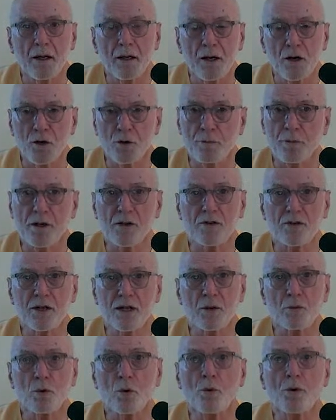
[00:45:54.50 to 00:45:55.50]
Now you may
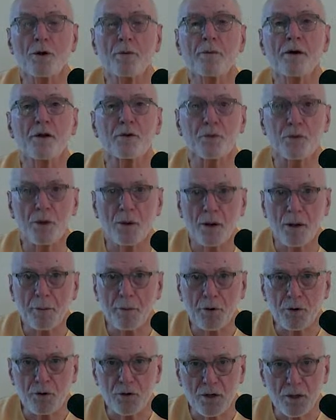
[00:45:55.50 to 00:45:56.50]
say, well, what about Sri
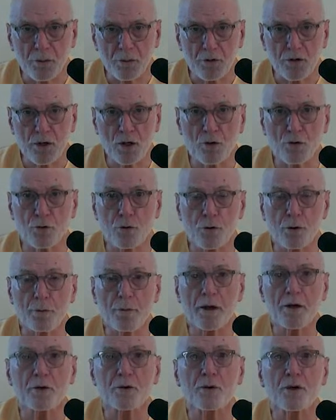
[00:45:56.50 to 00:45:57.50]
Ramakrishna himself? What
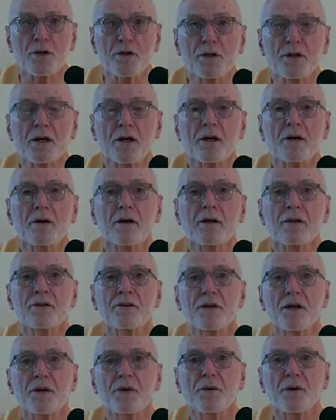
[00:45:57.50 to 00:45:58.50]
about Krishna,
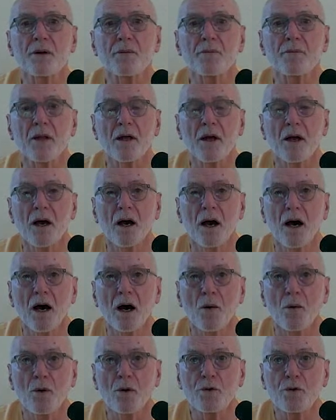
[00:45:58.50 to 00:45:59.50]
etc.?
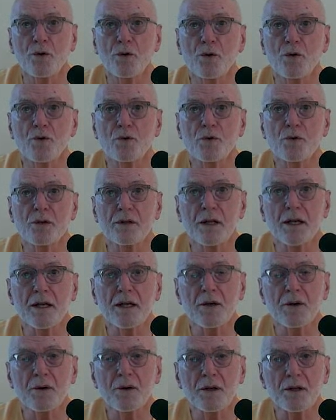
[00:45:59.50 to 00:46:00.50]
Well,
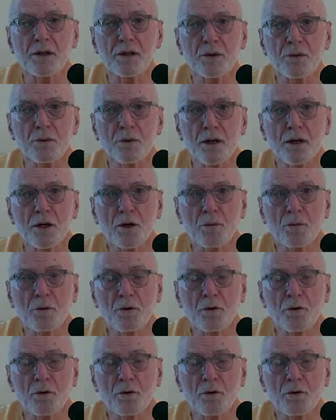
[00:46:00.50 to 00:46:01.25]
they are in the realm